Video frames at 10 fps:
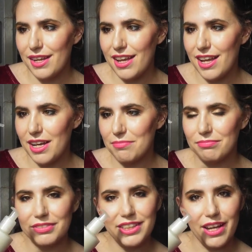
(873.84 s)

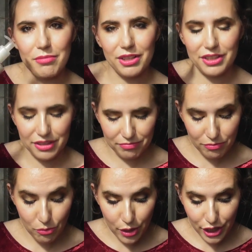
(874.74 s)
yeah, we're gonna
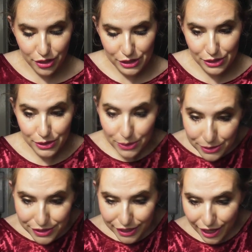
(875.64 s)
work on
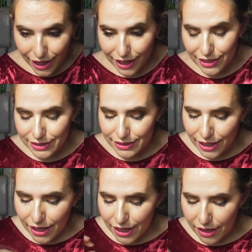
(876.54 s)
those guys.
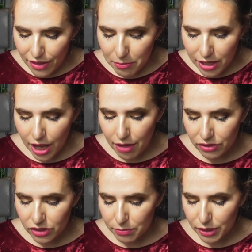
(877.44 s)
And then we have
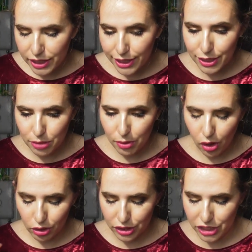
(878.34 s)
some nail
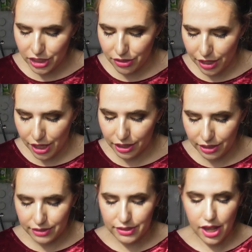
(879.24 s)
polishy
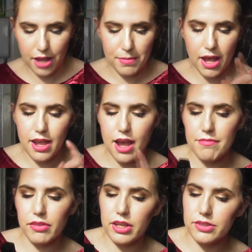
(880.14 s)
things. I
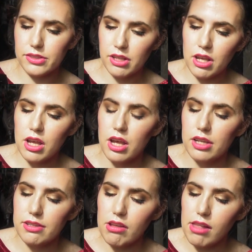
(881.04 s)
have this
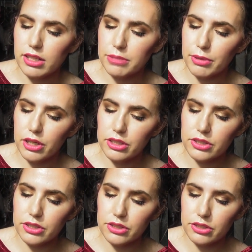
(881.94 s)
Nail
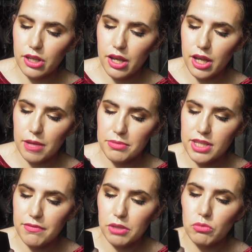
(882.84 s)
Experts
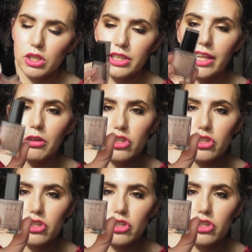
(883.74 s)
7-in-1 nail